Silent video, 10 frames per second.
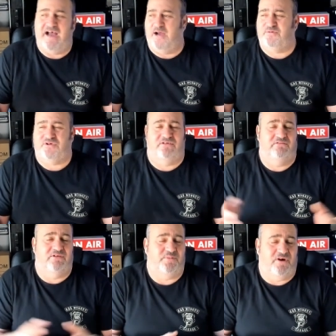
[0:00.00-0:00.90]

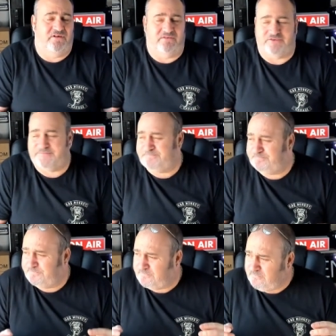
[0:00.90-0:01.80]
Absolutely pointless.
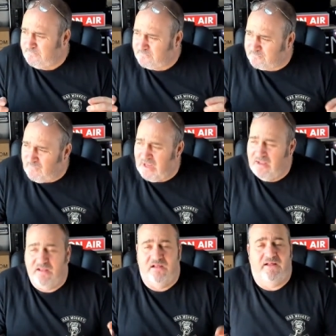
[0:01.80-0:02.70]

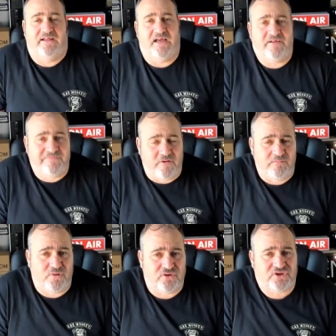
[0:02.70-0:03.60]
Get a
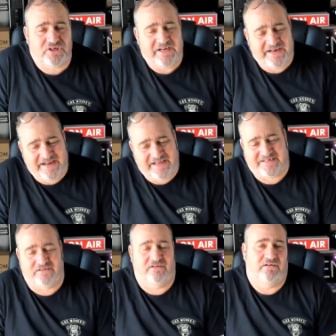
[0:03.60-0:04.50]
fun bus in
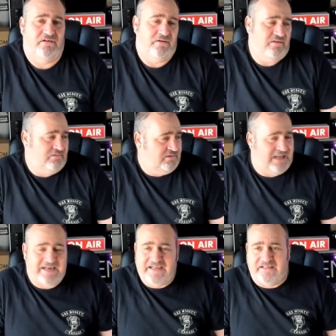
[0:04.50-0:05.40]
Asda.
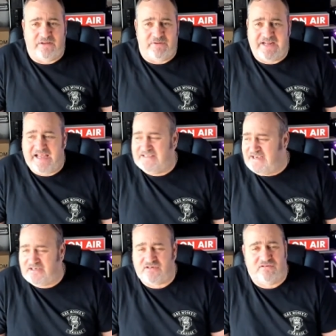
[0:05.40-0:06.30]
Get it doing their
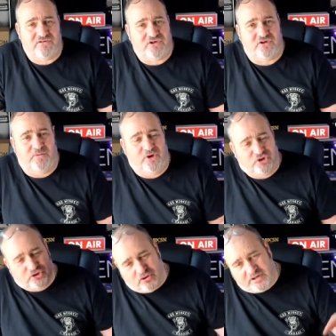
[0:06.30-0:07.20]
scores or something.
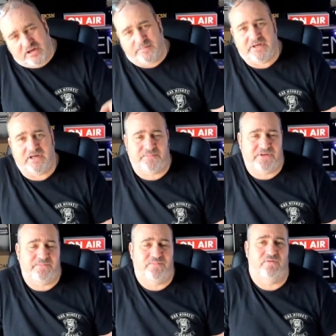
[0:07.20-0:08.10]
Surely, the Hobbit are the
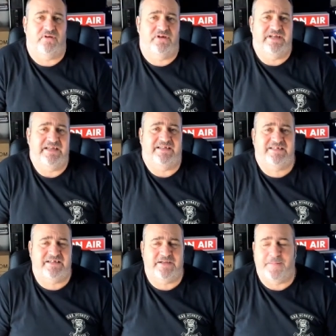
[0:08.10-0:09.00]
people that need to
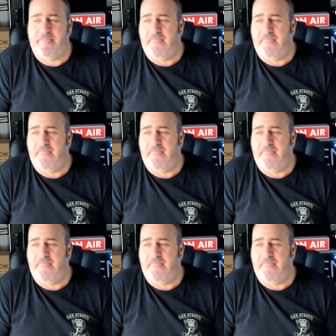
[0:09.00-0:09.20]
see it.